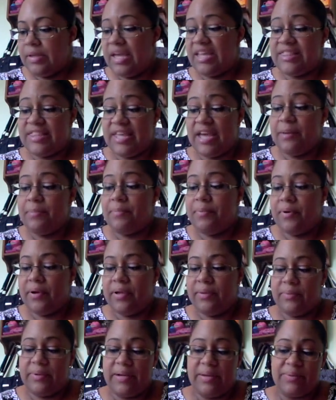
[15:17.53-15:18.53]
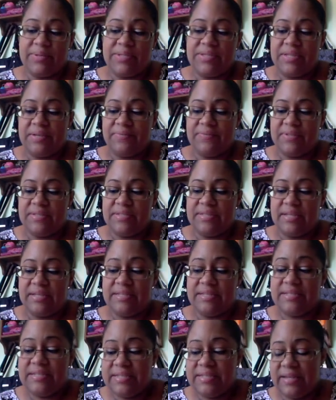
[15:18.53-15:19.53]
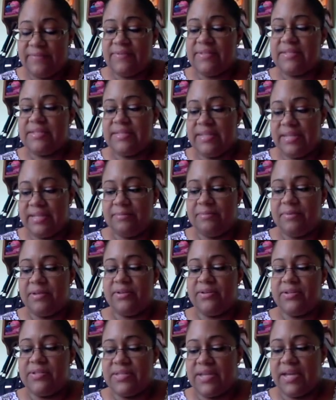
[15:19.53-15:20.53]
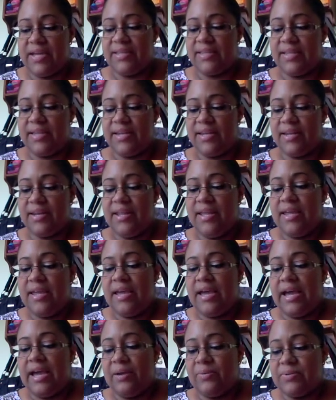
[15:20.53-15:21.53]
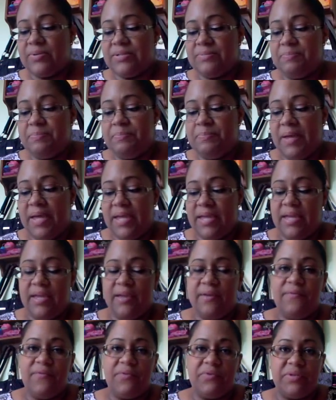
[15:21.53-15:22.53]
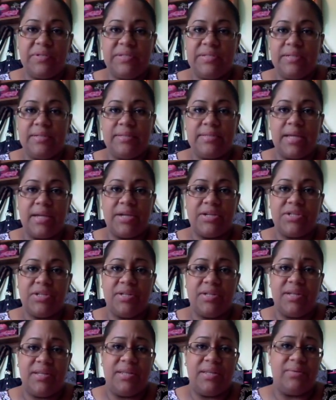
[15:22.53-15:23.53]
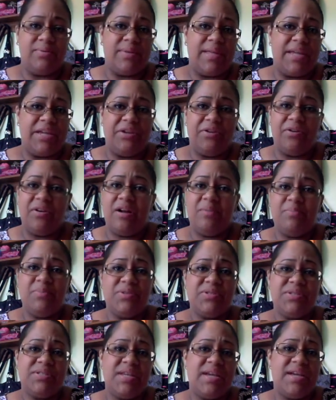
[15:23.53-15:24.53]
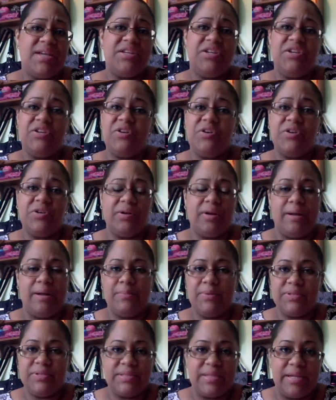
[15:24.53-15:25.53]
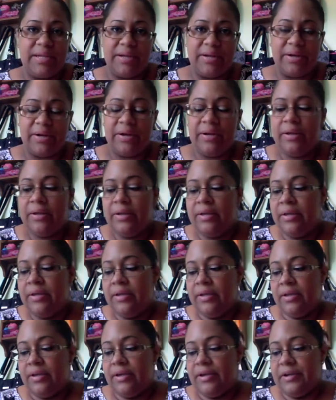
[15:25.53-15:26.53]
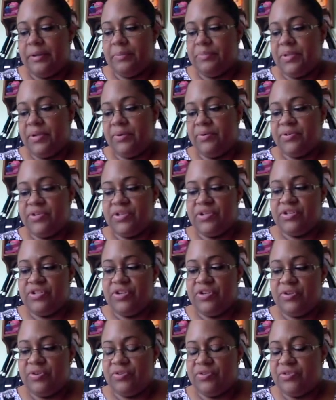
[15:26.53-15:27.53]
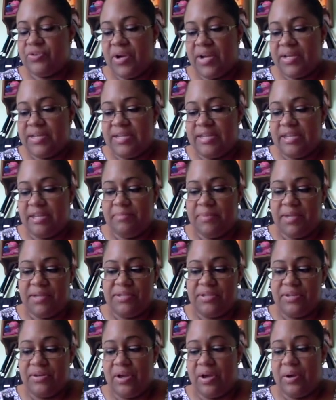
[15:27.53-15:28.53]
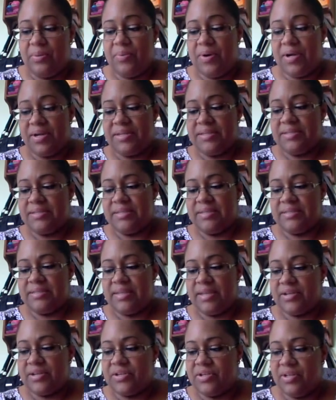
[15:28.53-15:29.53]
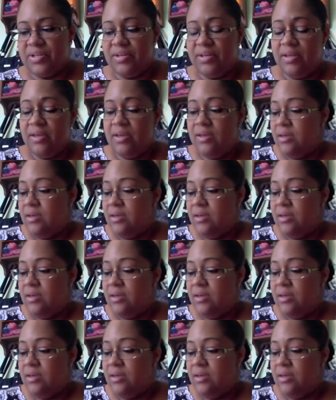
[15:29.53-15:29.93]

At that point, when I was 7 centimeters dilated, I was begging for a C-section, and they were like, "You're almost done, you're almost there." They were just, trying to get me to not want a C-section.